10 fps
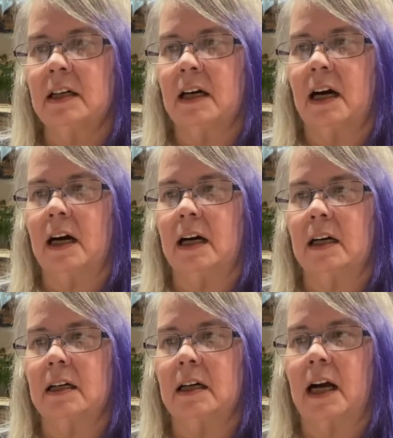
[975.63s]

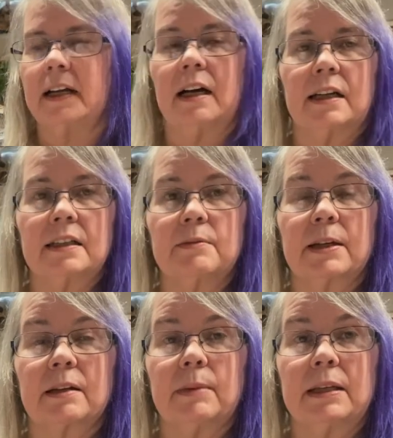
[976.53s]
I highly
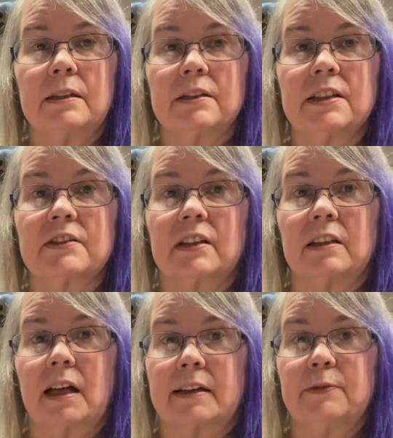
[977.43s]
recommend. It's a
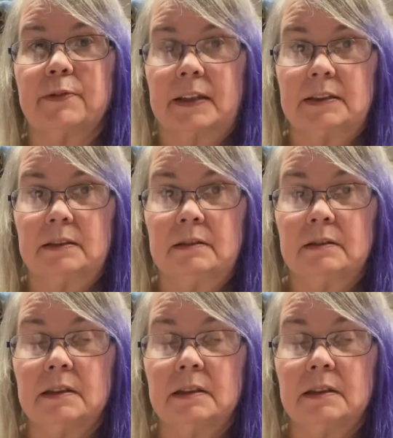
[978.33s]
lot of fun.